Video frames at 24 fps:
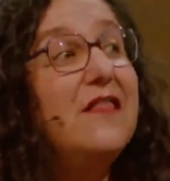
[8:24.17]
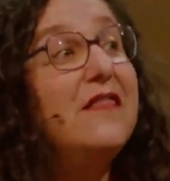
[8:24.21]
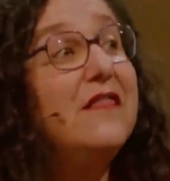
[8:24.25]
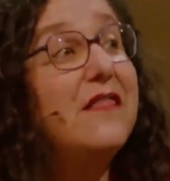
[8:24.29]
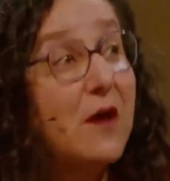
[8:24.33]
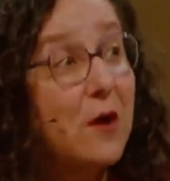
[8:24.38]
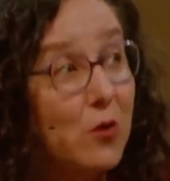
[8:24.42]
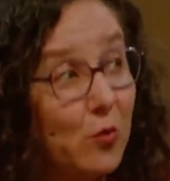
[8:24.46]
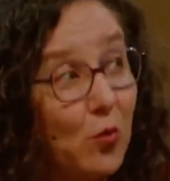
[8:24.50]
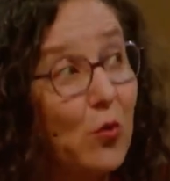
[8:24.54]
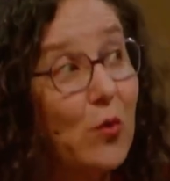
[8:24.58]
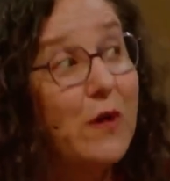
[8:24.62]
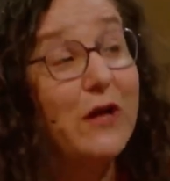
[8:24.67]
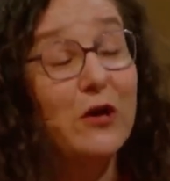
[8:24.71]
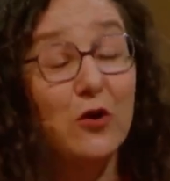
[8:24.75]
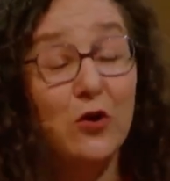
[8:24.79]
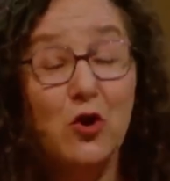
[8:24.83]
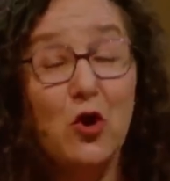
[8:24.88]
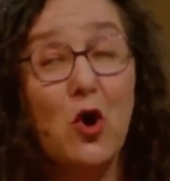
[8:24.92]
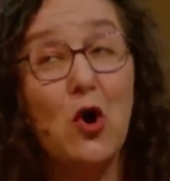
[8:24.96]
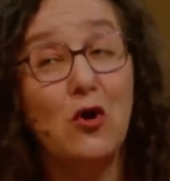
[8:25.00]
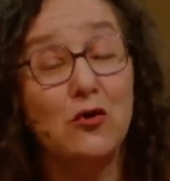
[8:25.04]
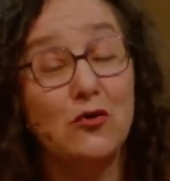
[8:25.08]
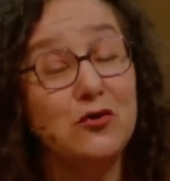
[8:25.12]
that we
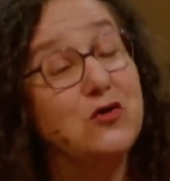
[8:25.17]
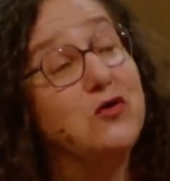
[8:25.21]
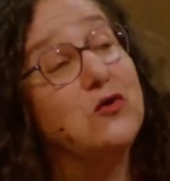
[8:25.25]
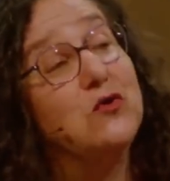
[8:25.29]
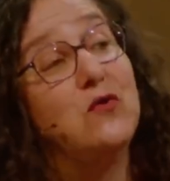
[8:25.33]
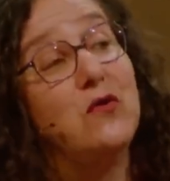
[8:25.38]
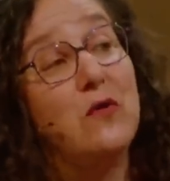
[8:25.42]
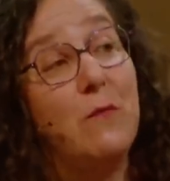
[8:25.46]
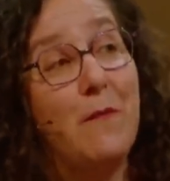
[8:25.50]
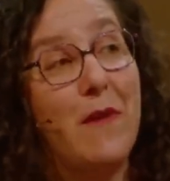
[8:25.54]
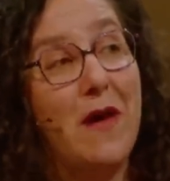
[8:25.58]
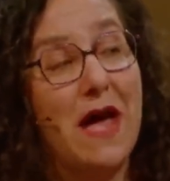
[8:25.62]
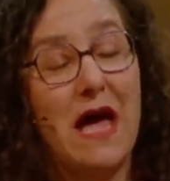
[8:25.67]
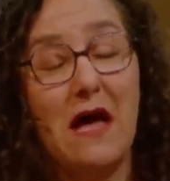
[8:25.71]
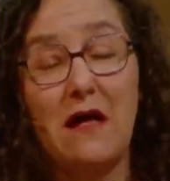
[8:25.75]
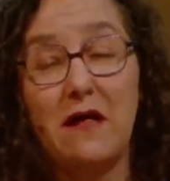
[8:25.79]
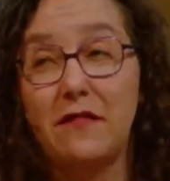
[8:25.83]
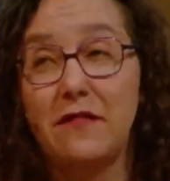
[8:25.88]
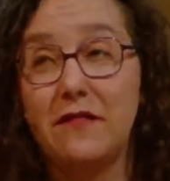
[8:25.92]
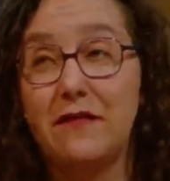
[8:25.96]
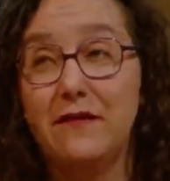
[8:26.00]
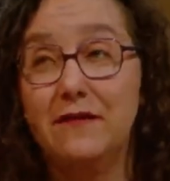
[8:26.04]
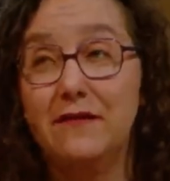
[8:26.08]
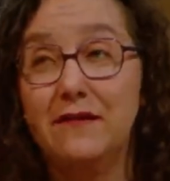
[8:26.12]
could all do the
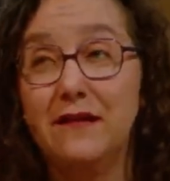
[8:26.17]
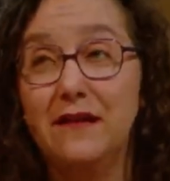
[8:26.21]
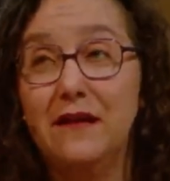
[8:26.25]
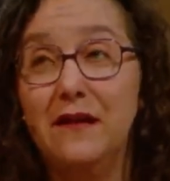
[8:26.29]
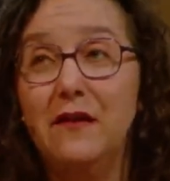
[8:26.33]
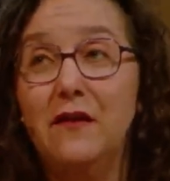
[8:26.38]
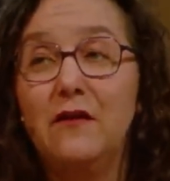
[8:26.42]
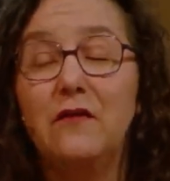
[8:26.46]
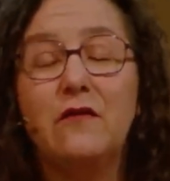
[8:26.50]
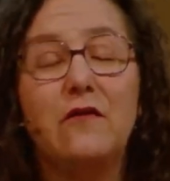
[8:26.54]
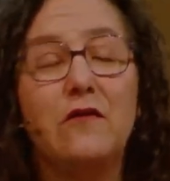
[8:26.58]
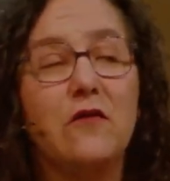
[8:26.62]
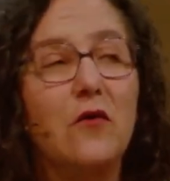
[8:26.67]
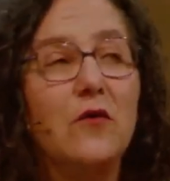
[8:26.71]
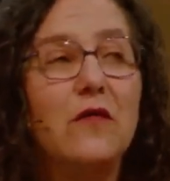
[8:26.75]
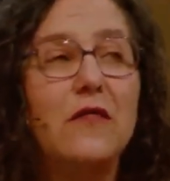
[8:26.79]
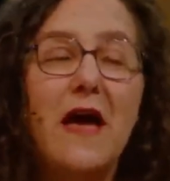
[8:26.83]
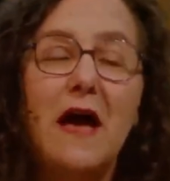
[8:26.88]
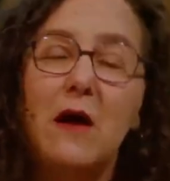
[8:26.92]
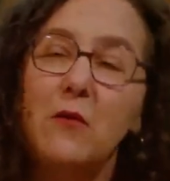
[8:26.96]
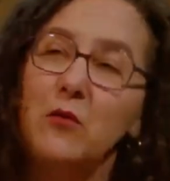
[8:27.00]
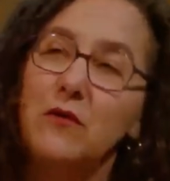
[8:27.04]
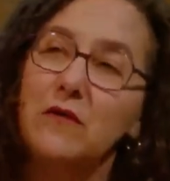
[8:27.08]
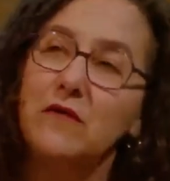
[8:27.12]
math. So
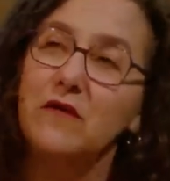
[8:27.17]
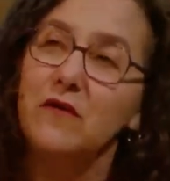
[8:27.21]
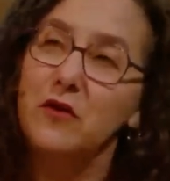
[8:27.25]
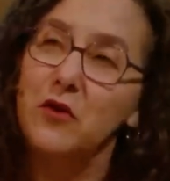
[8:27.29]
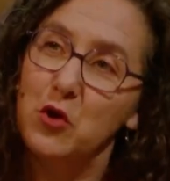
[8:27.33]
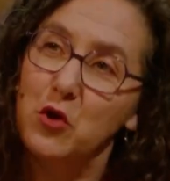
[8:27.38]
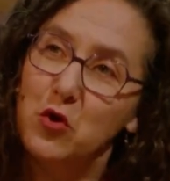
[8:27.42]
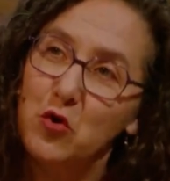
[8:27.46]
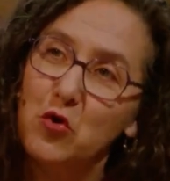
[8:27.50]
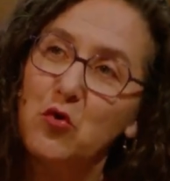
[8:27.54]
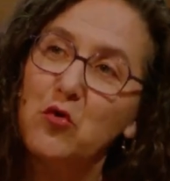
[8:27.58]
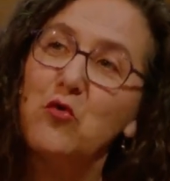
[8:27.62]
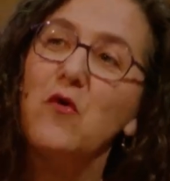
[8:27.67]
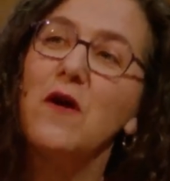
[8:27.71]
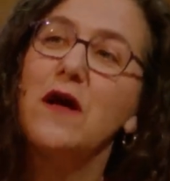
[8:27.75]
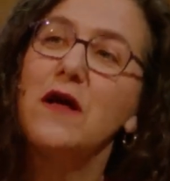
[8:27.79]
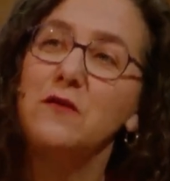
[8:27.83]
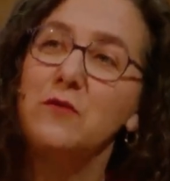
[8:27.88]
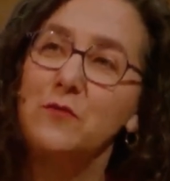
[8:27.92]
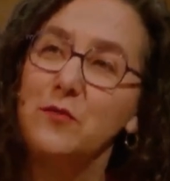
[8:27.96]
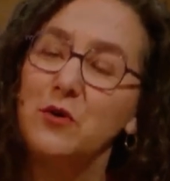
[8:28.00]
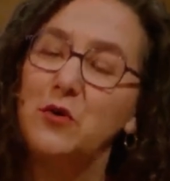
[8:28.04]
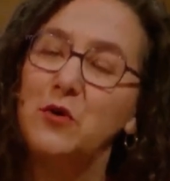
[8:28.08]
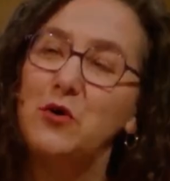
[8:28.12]
that was an
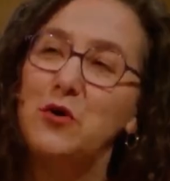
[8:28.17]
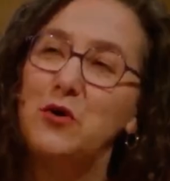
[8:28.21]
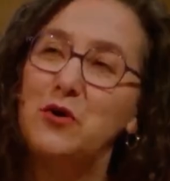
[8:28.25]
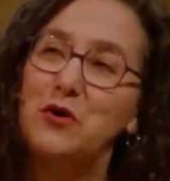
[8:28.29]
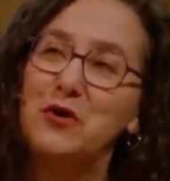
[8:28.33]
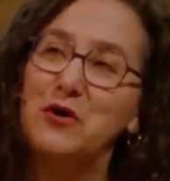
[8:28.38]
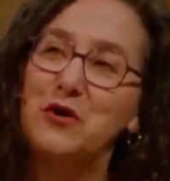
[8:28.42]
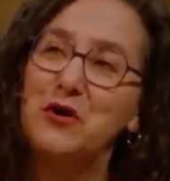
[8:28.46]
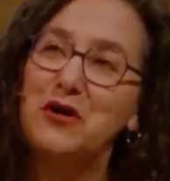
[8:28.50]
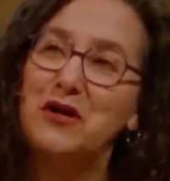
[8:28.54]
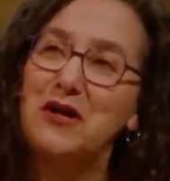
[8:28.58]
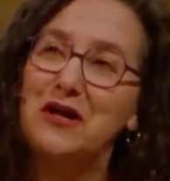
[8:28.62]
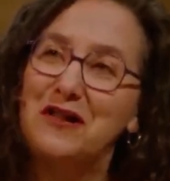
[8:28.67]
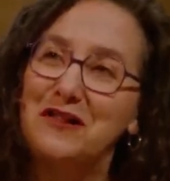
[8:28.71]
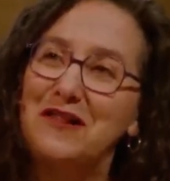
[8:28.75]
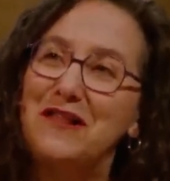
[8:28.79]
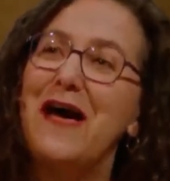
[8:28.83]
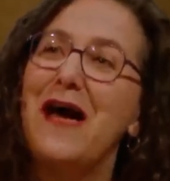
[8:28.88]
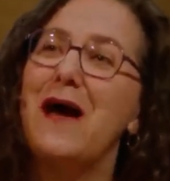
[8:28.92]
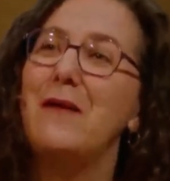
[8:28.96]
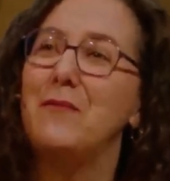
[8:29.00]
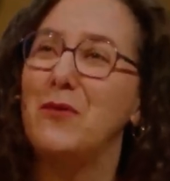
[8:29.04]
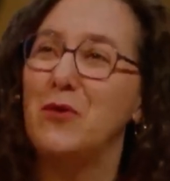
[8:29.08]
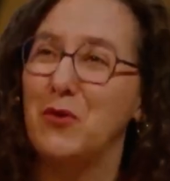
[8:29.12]
incredible
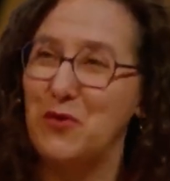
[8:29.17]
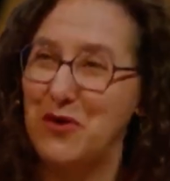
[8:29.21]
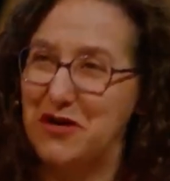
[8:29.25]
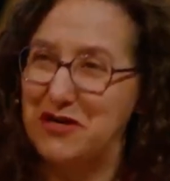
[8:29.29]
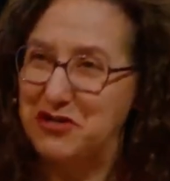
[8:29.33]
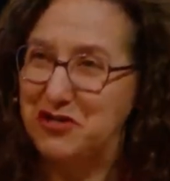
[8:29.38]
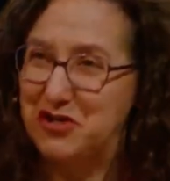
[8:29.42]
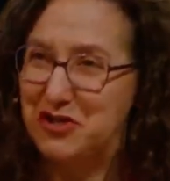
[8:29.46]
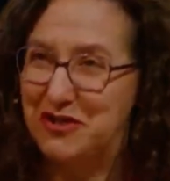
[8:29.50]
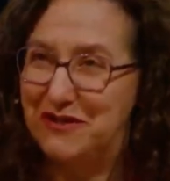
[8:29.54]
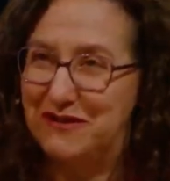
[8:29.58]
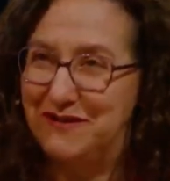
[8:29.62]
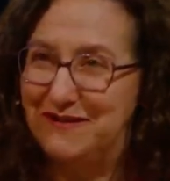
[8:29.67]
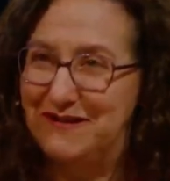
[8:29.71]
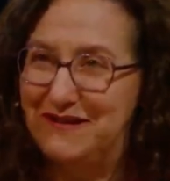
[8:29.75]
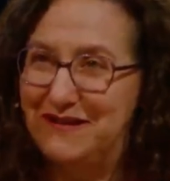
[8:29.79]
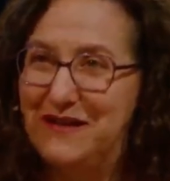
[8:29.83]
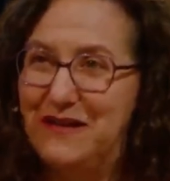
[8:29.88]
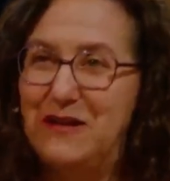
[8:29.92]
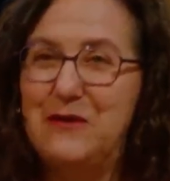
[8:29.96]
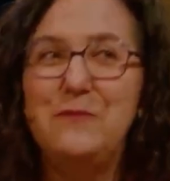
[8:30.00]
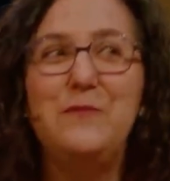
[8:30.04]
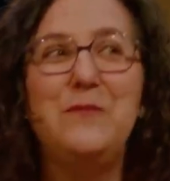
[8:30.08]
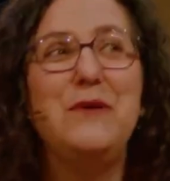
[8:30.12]
collaboration
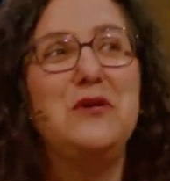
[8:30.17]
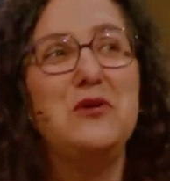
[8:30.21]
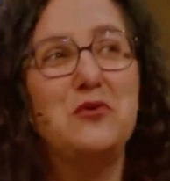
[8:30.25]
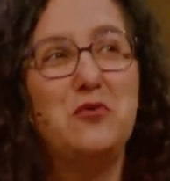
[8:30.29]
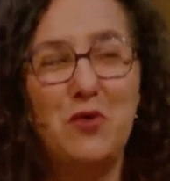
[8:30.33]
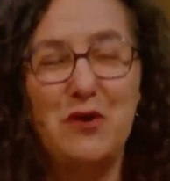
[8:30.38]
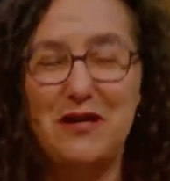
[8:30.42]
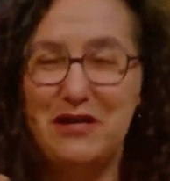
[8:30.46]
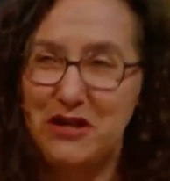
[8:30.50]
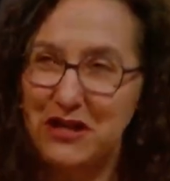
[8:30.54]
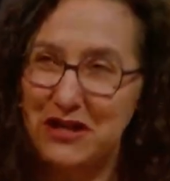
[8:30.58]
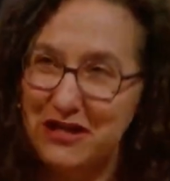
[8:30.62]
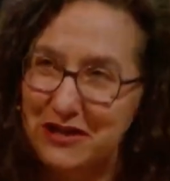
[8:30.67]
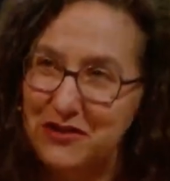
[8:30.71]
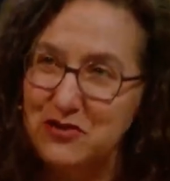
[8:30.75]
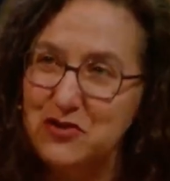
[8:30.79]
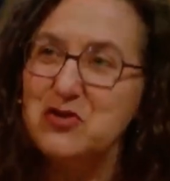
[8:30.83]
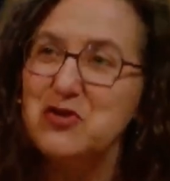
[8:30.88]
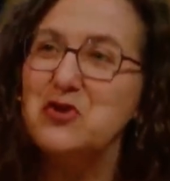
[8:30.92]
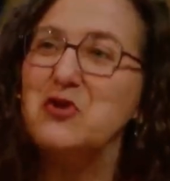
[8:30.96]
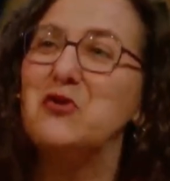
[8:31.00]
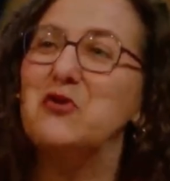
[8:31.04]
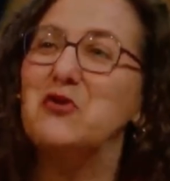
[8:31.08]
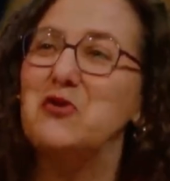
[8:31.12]
between
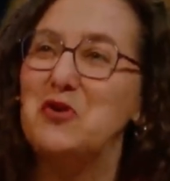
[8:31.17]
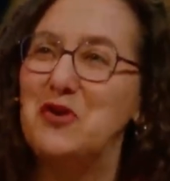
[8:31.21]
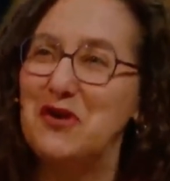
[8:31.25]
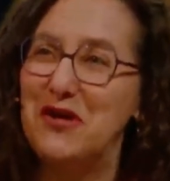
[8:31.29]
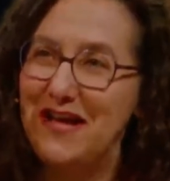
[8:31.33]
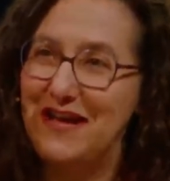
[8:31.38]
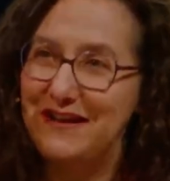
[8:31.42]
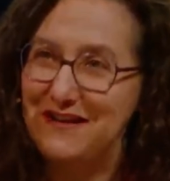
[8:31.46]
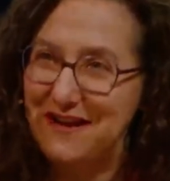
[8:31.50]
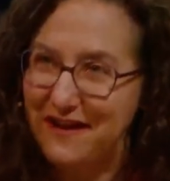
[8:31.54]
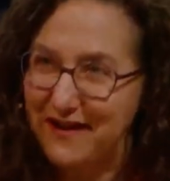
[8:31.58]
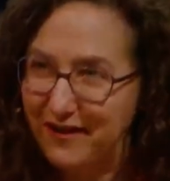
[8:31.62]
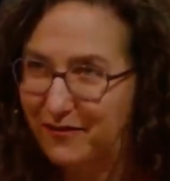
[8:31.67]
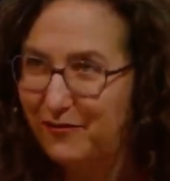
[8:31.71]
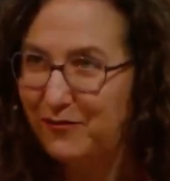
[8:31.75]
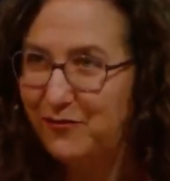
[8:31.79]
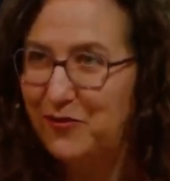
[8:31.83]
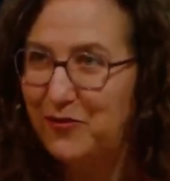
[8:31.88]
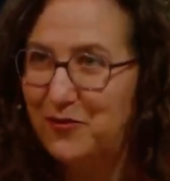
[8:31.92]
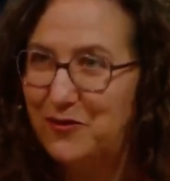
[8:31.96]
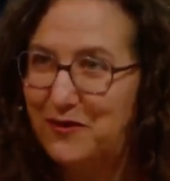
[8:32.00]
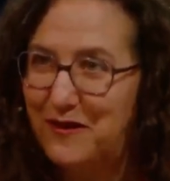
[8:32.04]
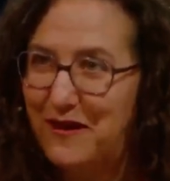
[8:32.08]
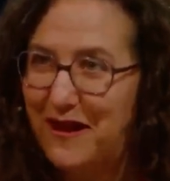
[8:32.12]
internal and
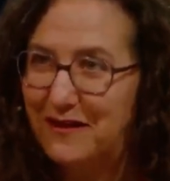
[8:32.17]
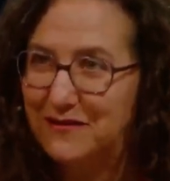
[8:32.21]
external